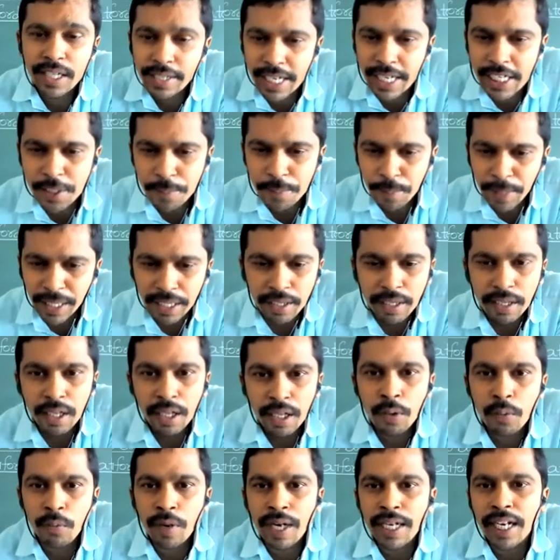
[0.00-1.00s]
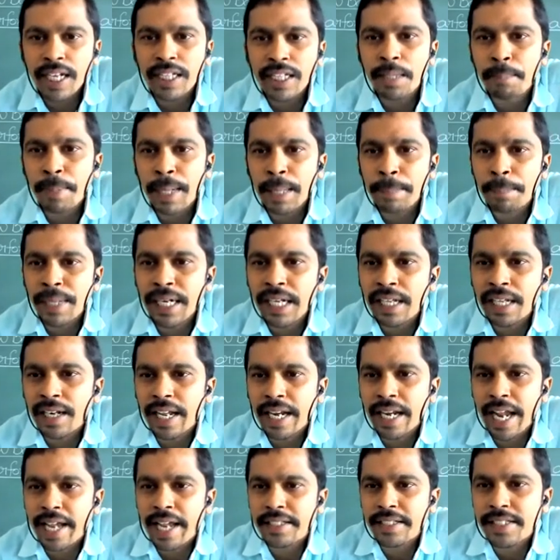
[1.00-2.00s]
Text me. What are the perpendicular
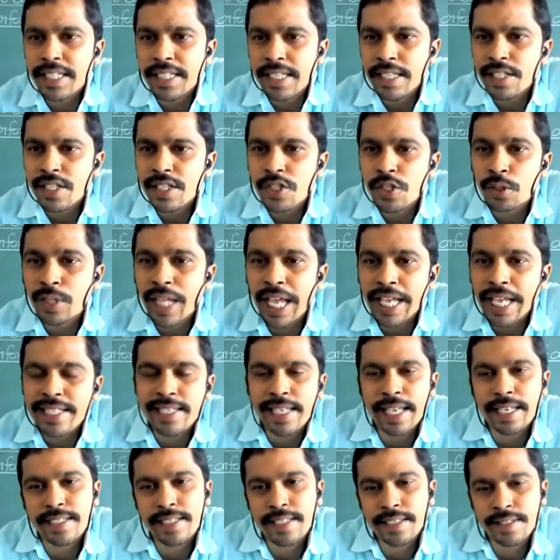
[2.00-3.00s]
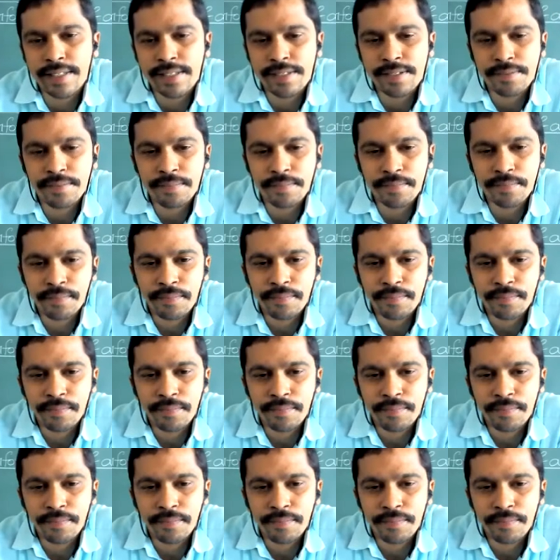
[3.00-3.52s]
axes to the x-axis?